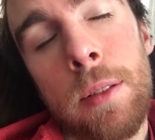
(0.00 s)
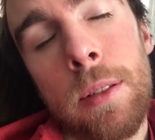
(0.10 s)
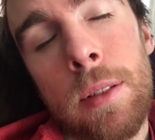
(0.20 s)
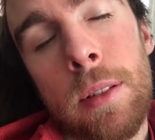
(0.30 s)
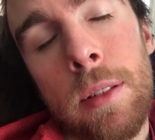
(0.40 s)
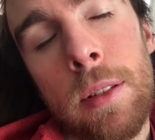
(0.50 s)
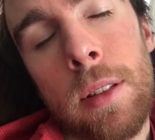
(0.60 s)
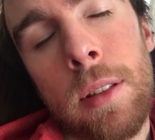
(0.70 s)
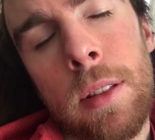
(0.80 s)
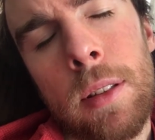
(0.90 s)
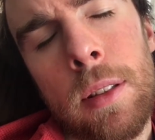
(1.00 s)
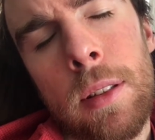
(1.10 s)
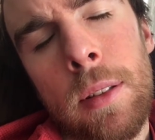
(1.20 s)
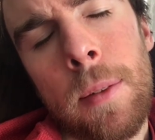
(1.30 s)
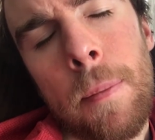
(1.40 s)

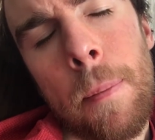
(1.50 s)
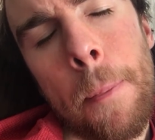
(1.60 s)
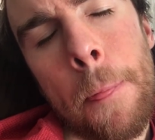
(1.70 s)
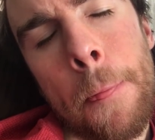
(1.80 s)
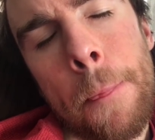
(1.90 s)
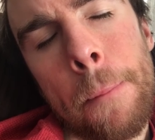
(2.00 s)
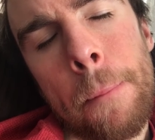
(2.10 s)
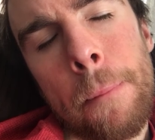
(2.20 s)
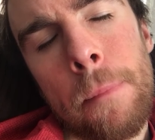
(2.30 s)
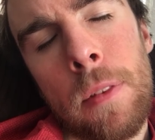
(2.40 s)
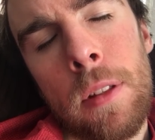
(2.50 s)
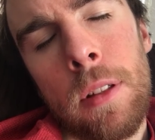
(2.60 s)
No one is speaking in this clip.